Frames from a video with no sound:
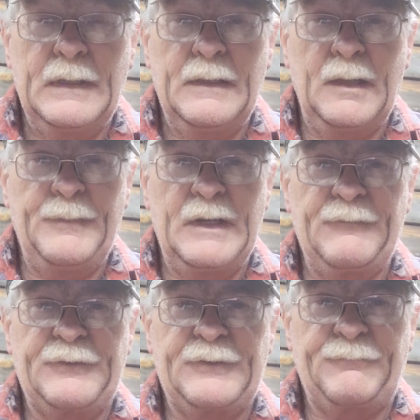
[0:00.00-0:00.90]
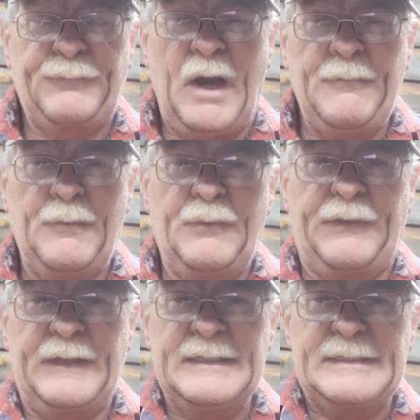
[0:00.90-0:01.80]
A little bit of a problem
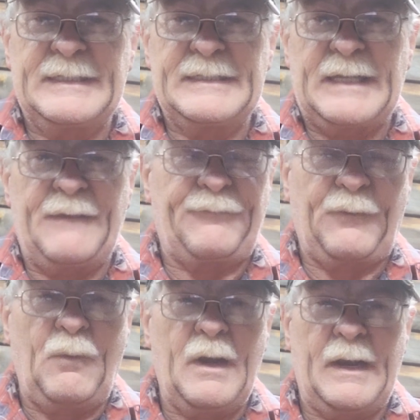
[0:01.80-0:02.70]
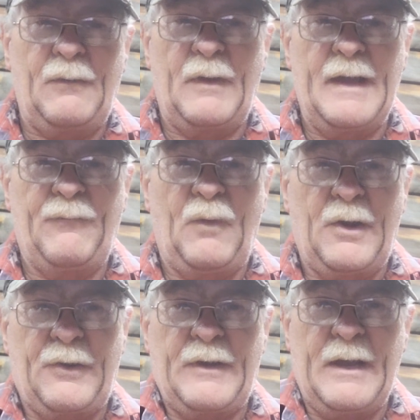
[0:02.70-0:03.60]
with this is, for one, I don't have
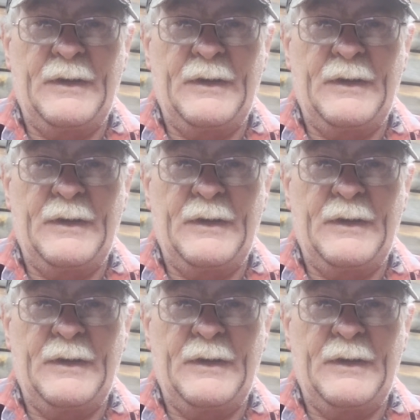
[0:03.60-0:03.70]
water out